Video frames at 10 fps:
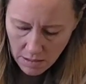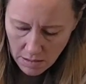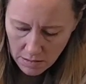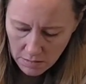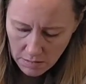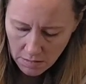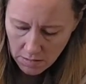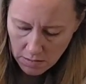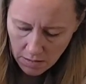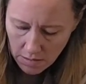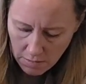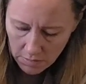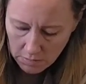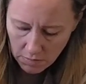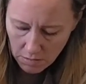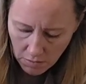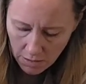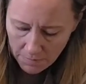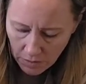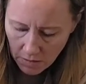And yeah, that's one. Okay.
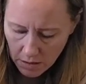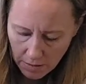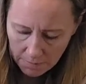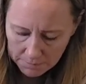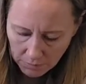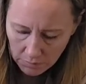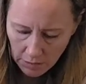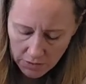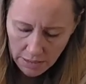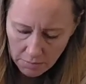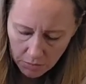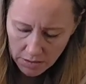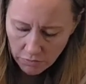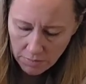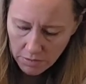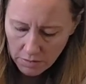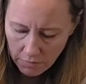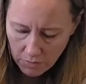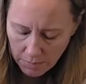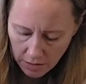The second metal piece from the
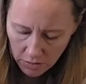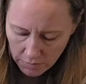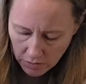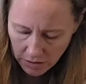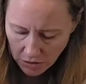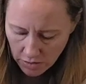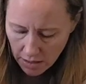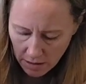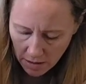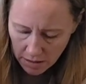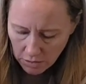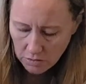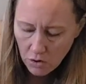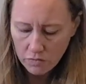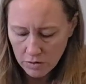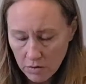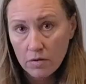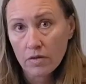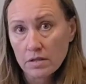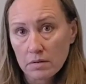back unit that was already attached to that, it goes over
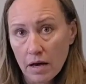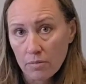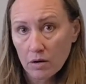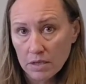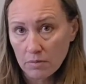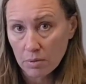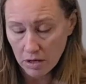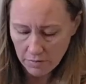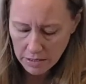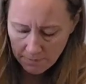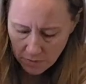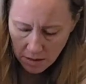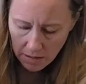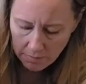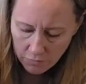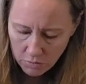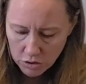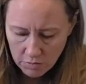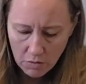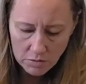this other metal piece that we put on already for
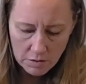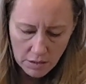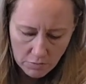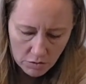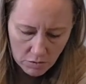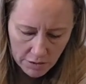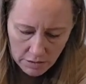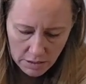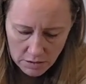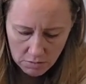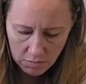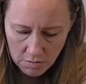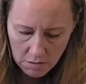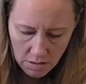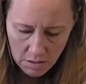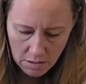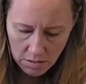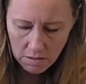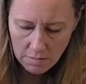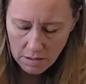2 of the holes, and then the other 2 go directly into
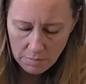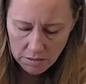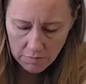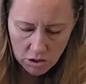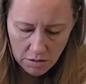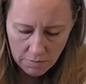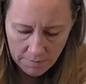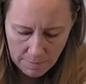the base of the chair.